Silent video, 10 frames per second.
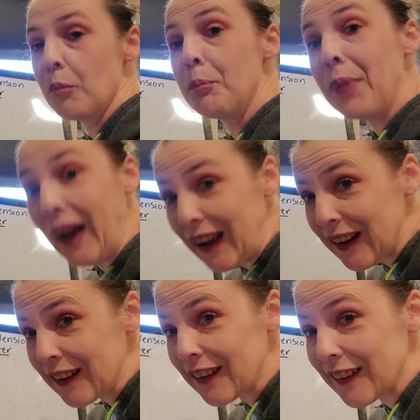
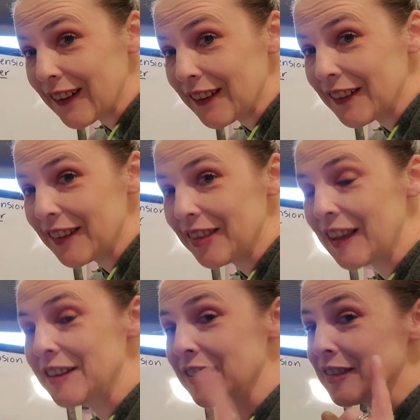But
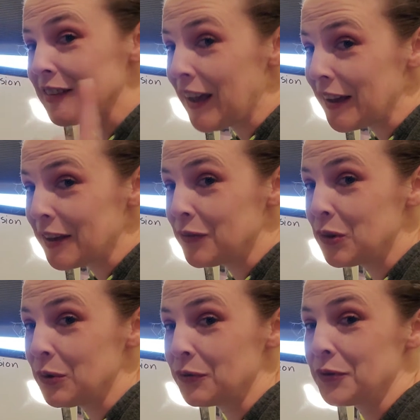that does not give you
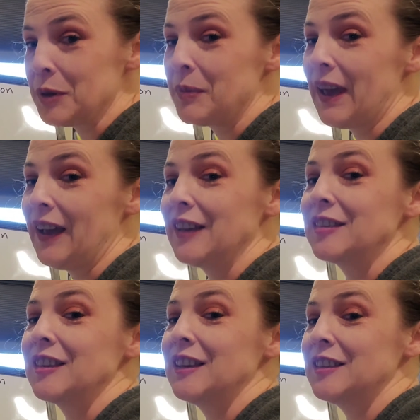a free pass
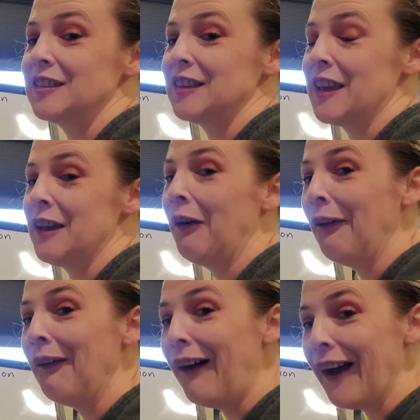and say, oh,
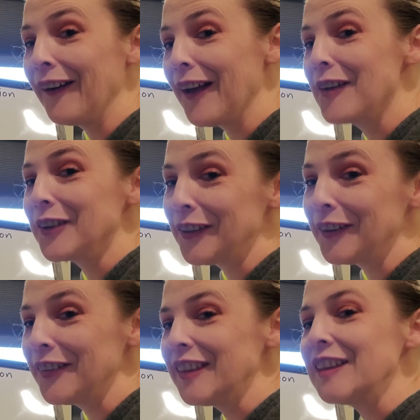well, I don't have to
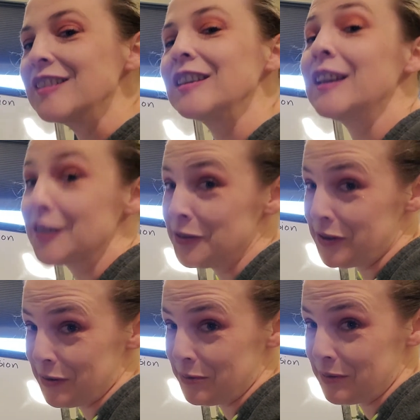learn these. Yes, you
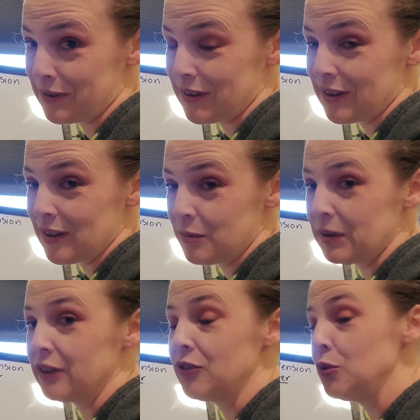do,
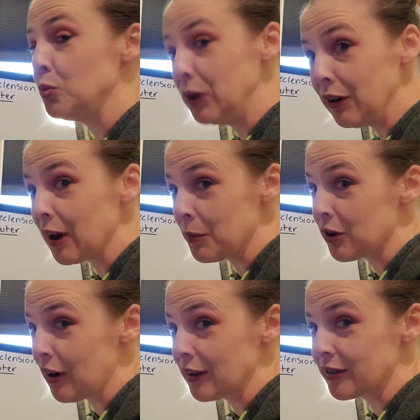because you will come
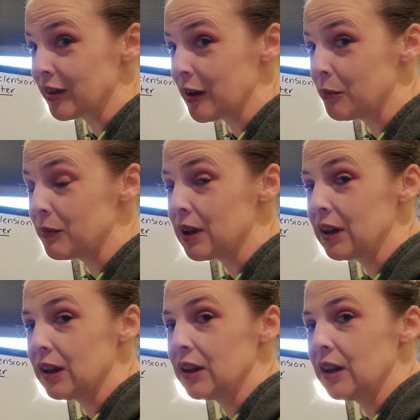across them.
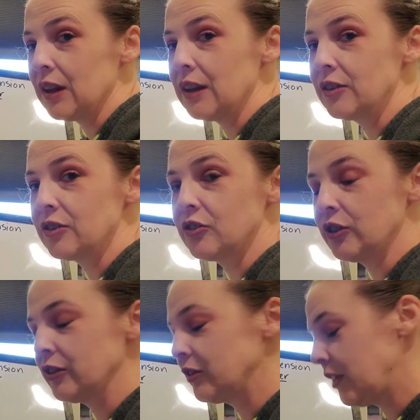It's
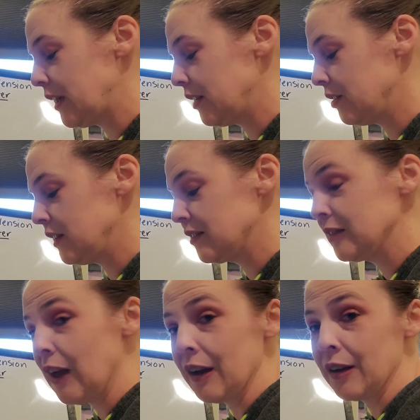just that it's
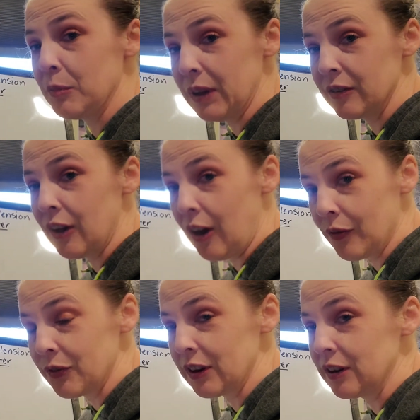not going to be as
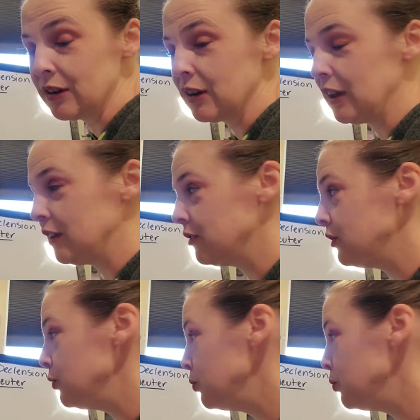often as you